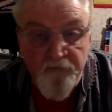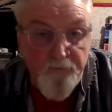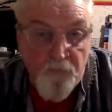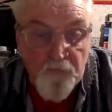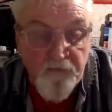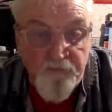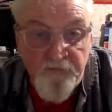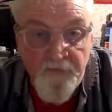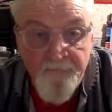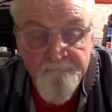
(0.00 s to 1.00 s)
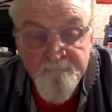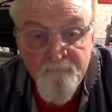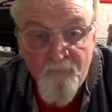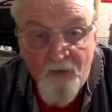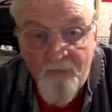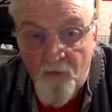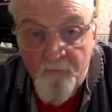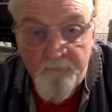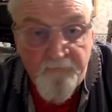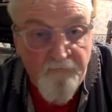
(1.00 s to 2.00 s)
books have
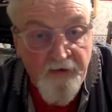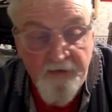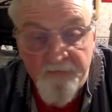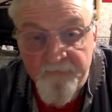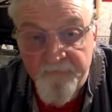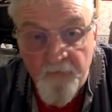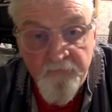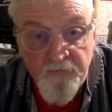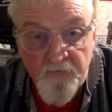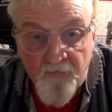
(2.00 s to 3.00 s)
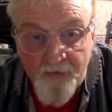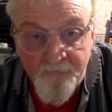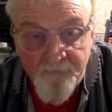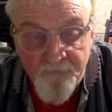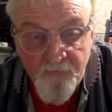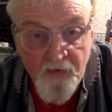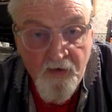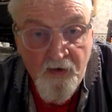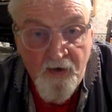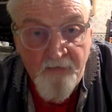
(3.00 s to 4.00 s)
got brilliant photographs
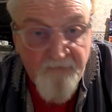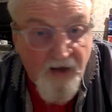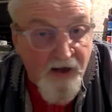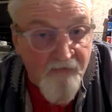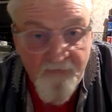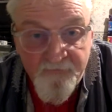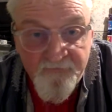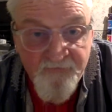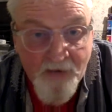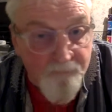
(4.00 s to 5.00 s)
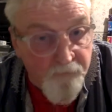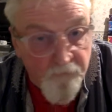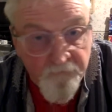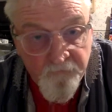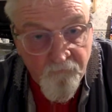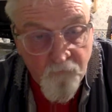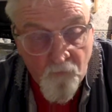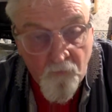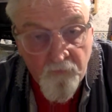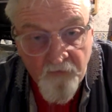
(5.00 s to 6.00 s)
of various samples of
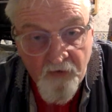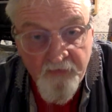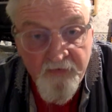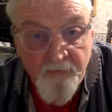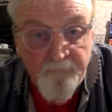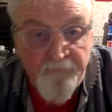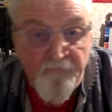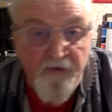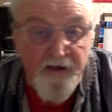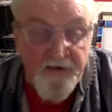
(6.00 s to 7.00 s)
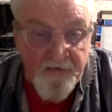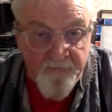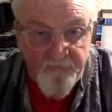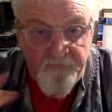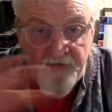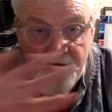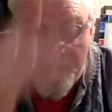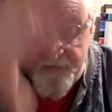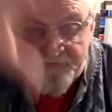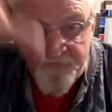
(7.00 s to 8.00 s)
water and the brilliant
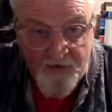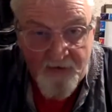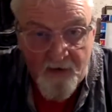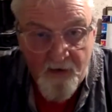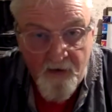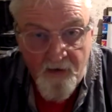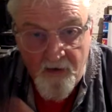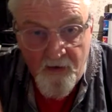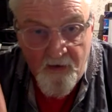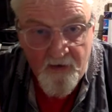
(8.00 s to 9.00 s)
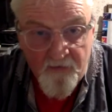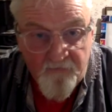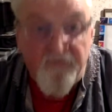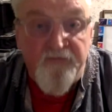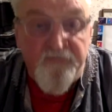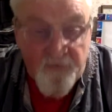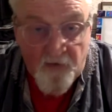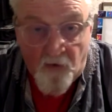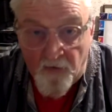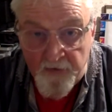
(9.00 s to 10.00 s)
geodesic,
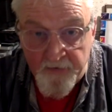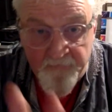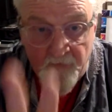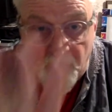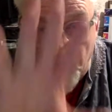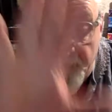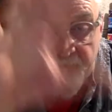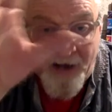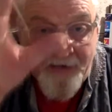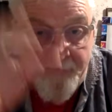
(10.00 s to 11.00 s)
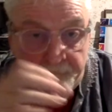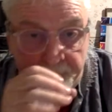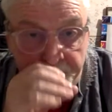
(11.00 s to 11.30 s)
crystalline, if you like, pattern.